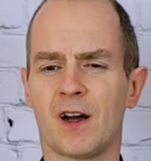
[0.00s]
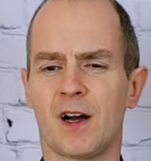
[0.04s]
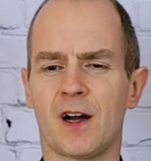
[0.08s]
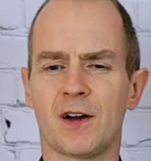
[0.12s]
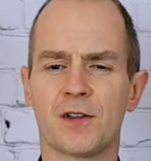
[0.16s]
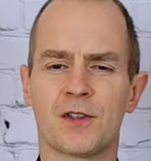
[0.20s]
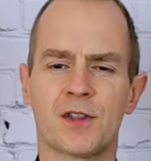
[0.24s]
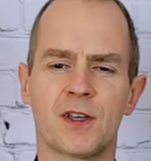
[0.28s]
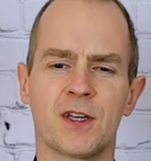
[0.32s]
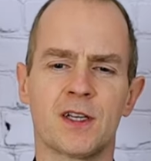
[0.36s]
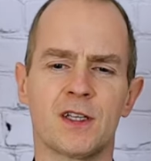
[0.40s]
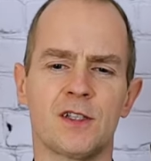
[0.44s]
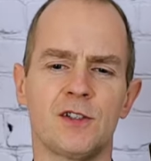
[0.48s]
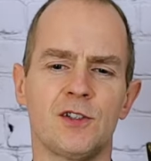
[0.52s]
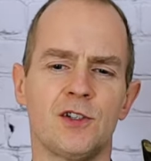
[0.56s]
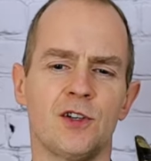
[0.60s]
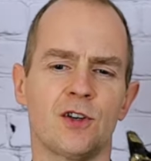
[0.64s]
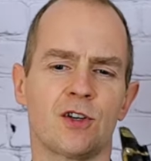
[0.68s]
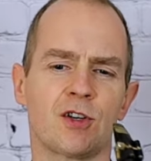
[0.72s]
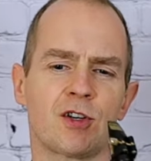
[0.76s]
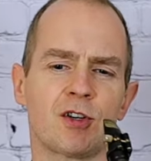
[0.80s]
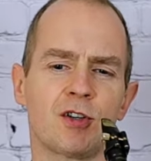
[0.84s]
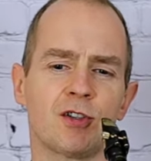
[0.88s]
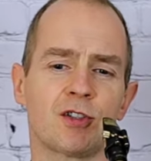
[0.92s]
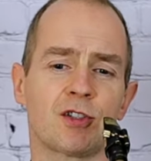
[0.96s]
I think
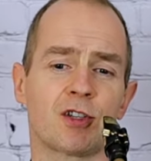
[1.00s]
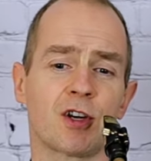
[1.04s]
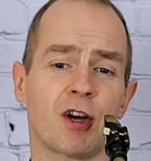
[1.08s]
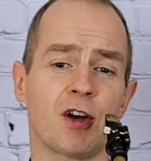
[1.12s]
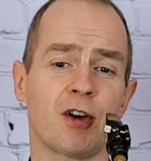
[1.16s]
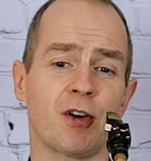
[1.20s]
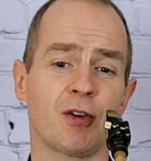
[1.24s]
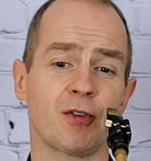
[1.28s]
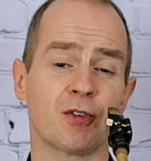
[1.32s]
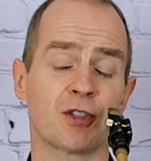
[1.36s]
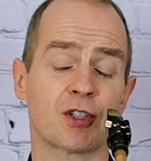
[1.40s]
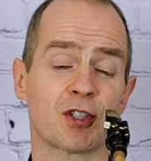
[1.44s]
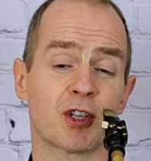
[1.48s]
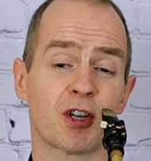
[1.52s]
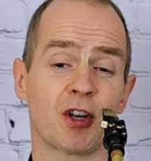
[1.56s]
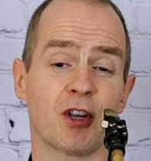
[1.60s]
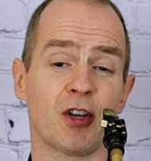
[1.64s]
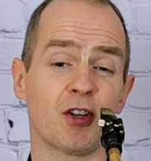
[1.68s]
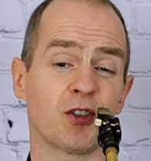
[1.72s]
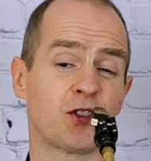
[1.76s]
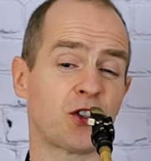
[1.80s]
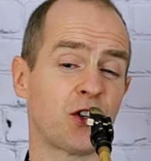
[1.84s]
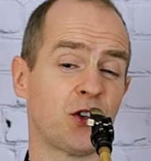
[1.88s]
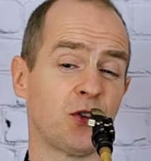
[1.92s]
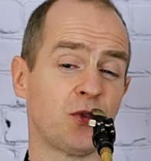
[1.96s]
you could go
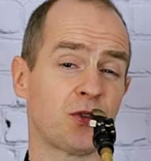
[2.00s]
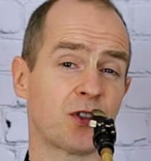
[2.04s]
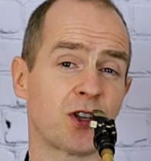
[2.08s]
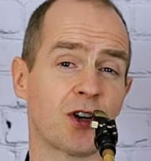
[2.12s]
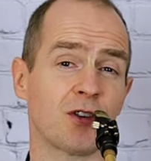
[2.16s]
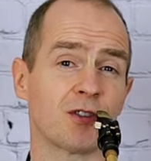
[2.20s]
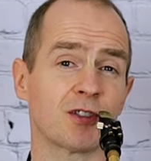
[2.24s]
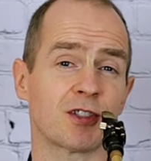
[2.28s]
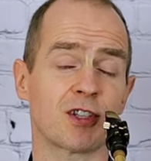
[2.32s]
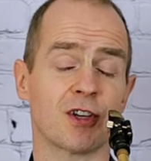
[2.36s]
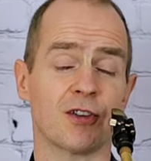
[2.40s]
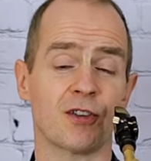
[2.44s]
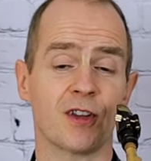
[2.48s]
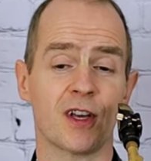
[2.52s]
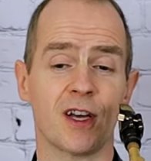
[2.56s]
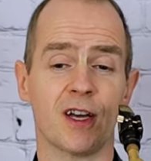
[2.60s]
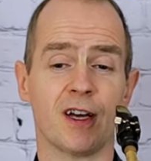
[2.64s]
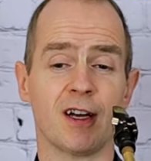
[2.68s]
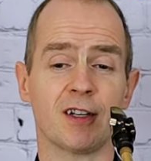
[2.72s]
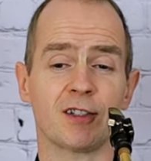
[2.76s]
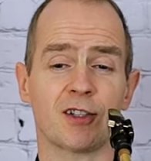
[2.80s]
slur to tongue to there.